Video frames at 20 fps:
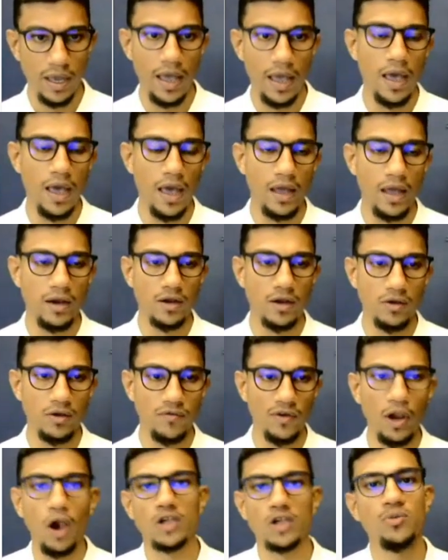And
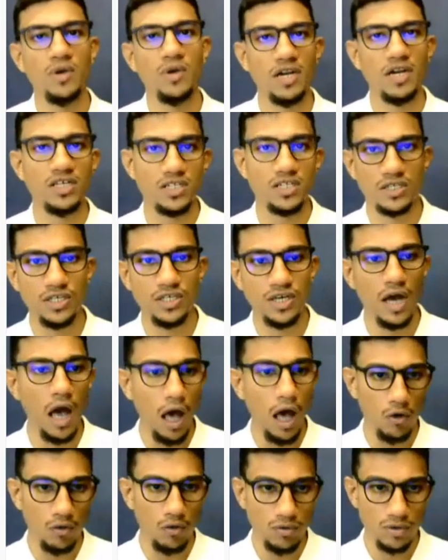we'll also be discussing
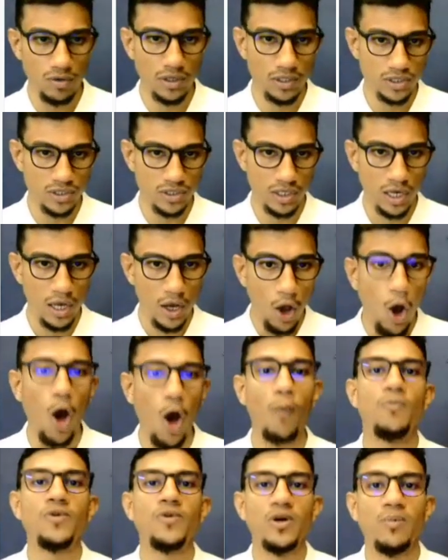how this
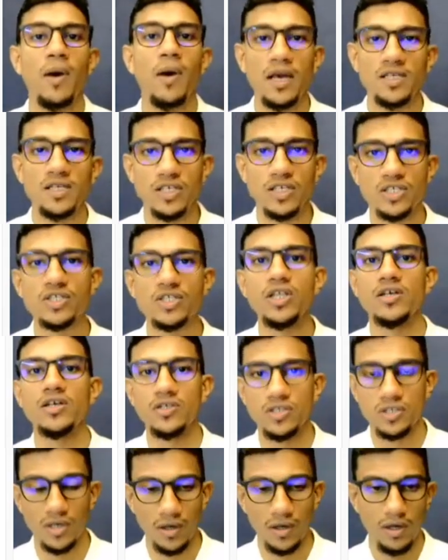optimizes
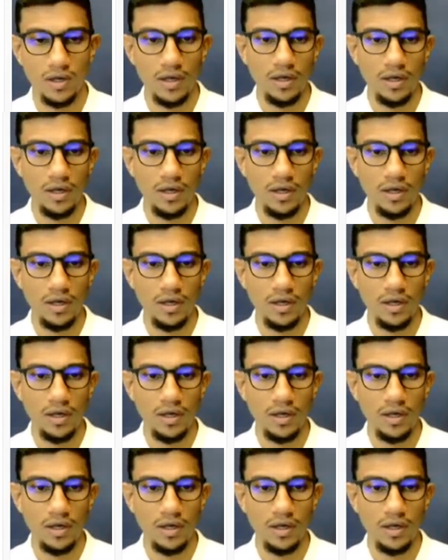things